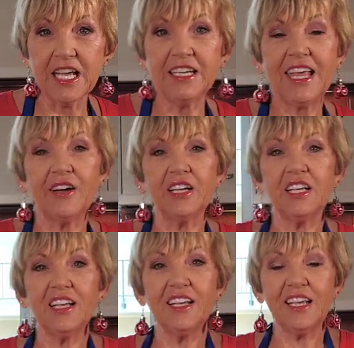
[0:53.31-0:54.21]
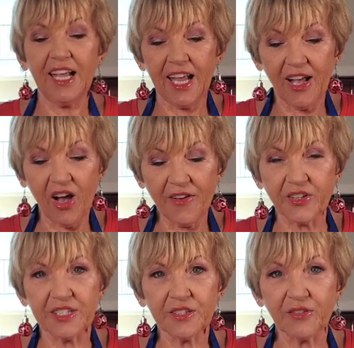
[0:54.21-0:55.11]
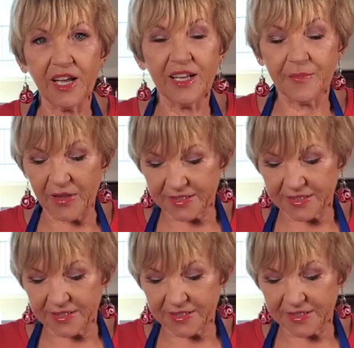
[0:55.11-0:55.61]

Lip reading: Now, I've got a